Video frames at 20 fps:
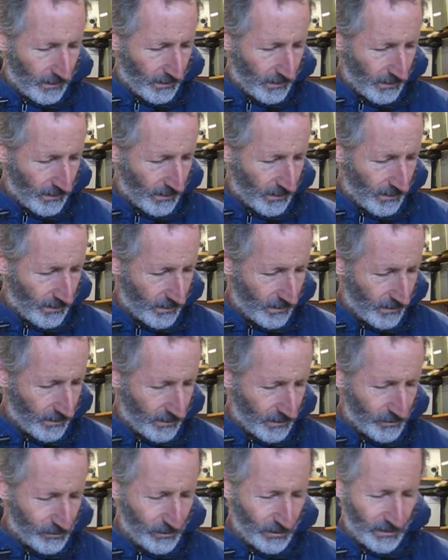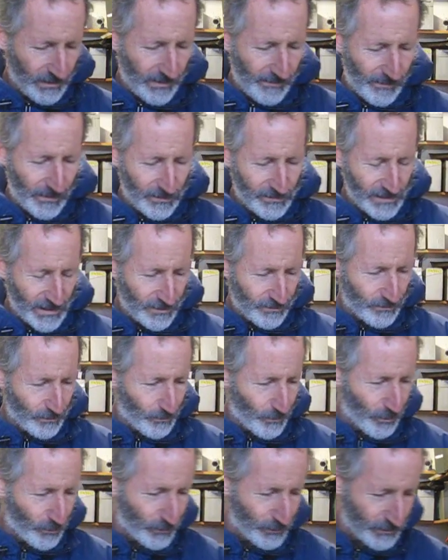and they should have given us extra
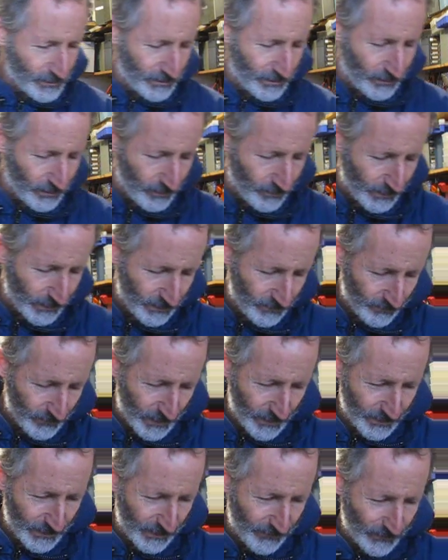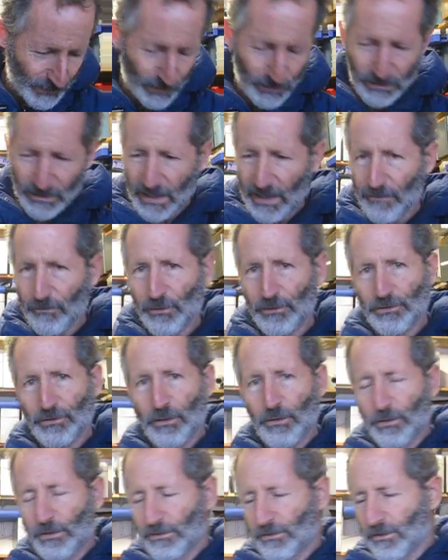motors too, but maybe they figured the average
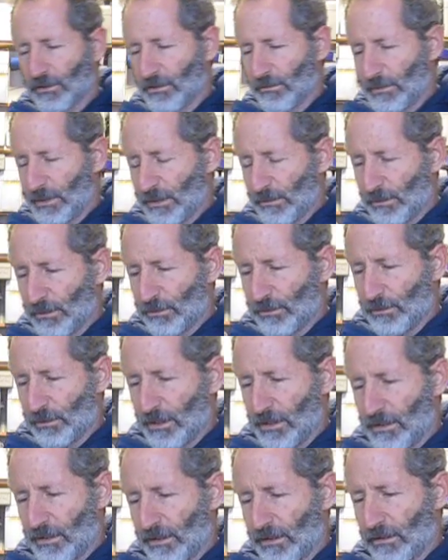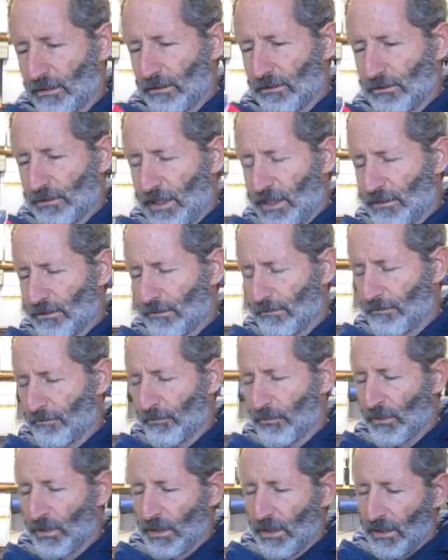Joe isn't going to be able to do anything to change them.
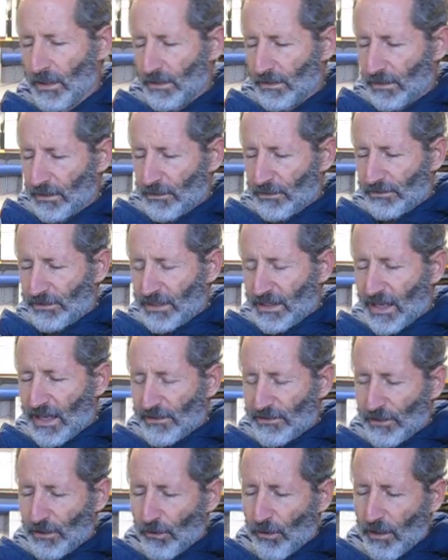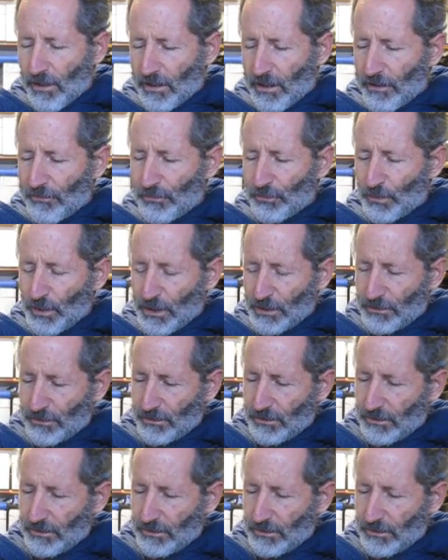Now this thing has no on-off switch.